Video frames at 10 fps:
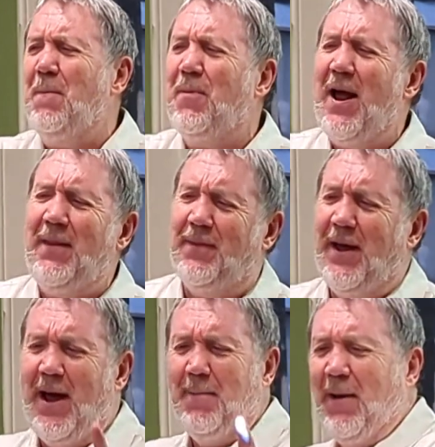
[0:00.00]
plant there,
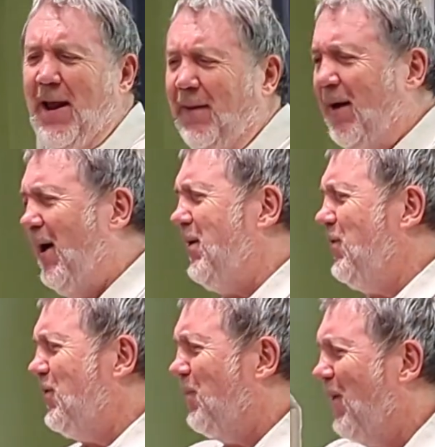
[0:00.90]
plant there. You
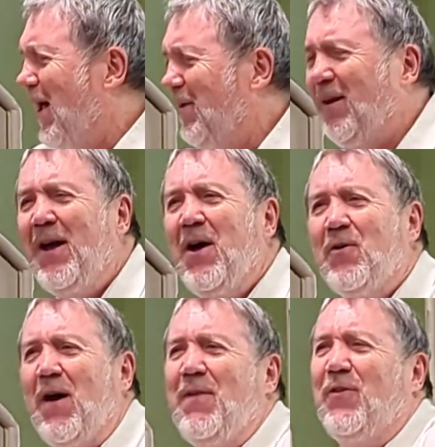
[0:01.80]
should plant, try
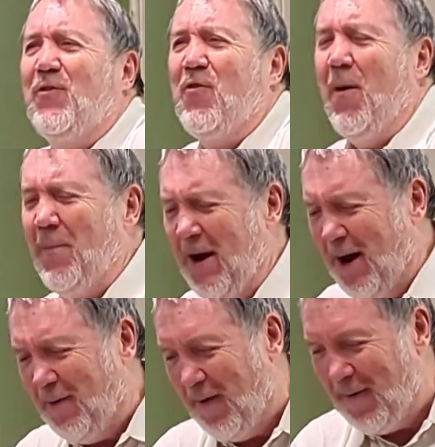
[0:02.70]
this crop here,
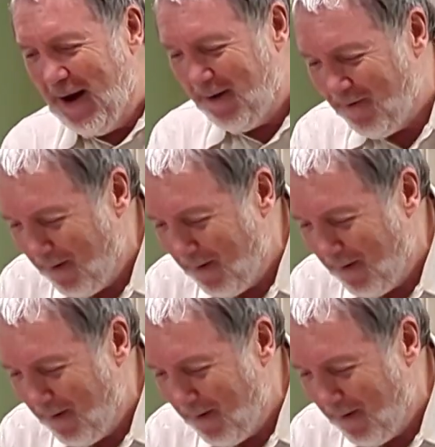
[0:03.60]
not that crop.